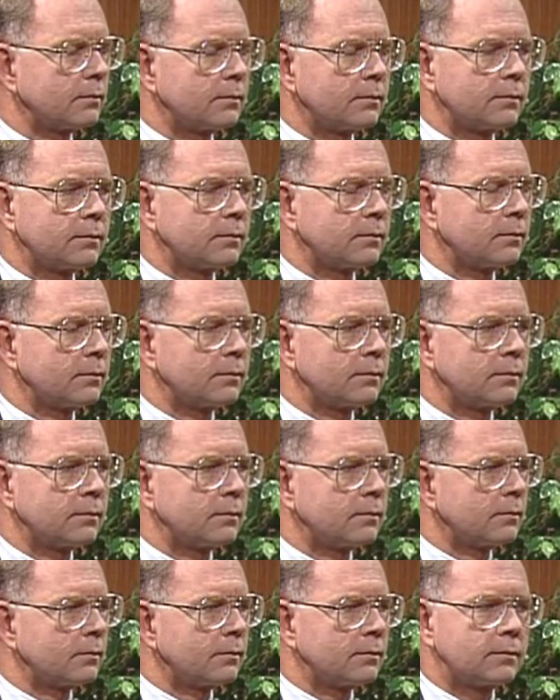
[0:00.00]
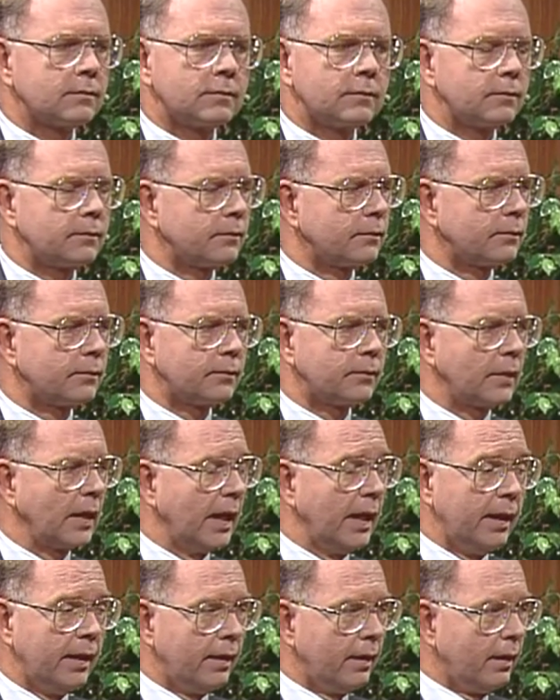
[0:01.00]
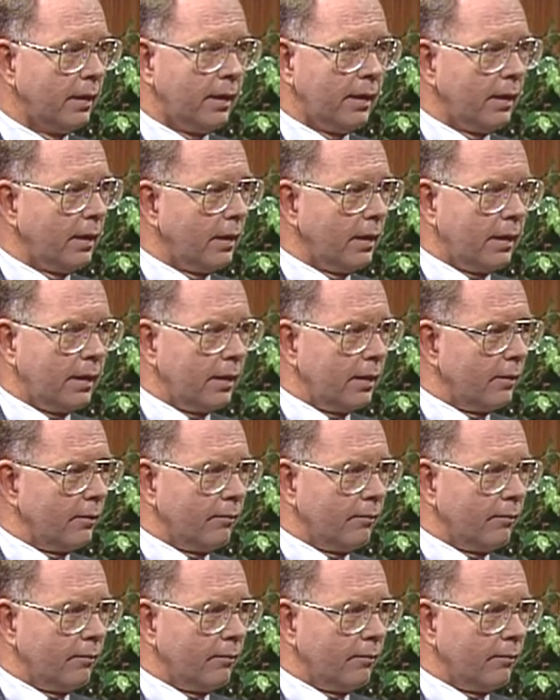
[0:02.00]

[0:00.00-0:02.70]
(no one is talking)